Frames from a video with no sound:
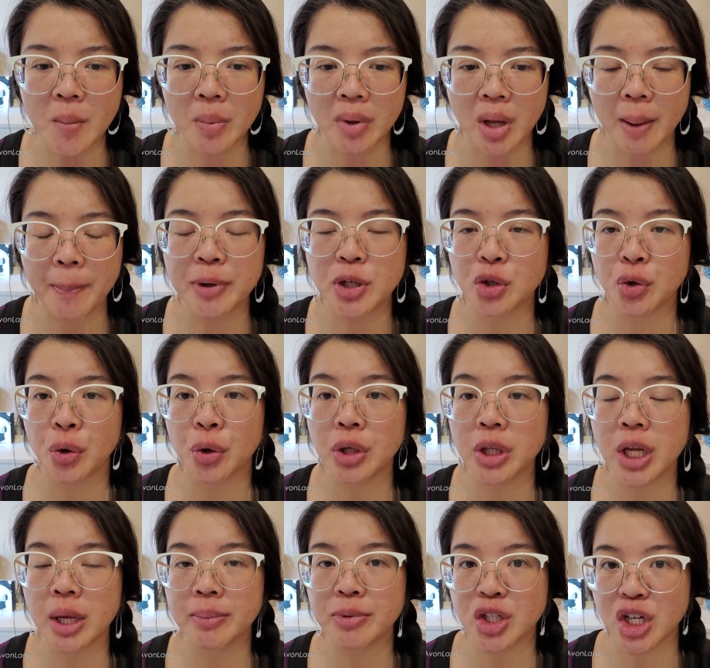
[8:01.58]
a
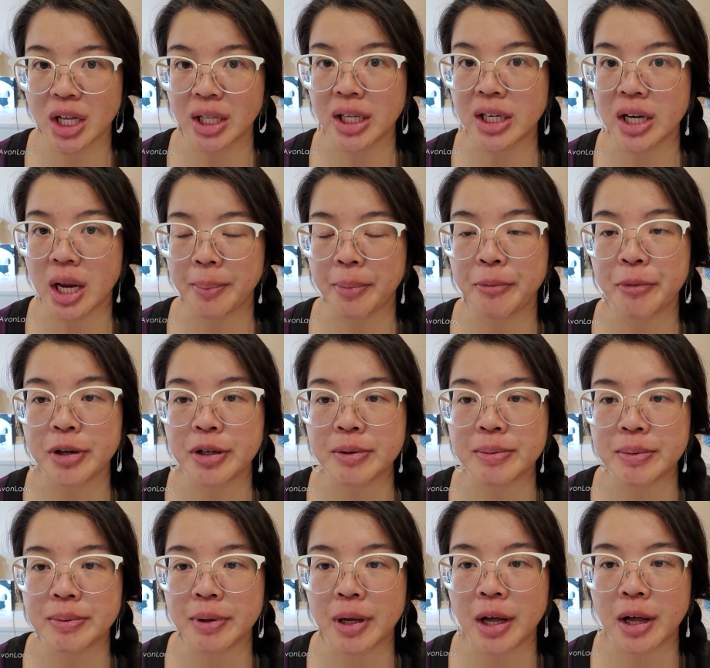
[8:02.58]
petroleum jelly type
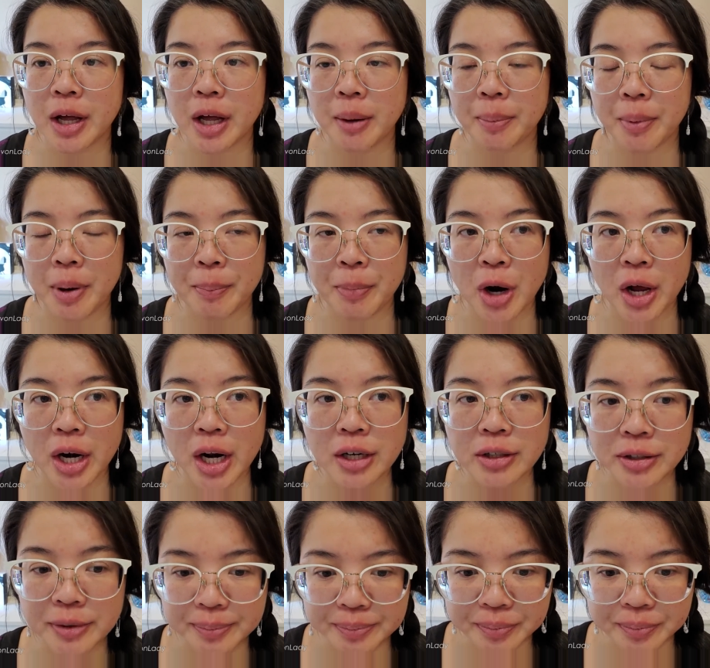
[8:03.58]
of product.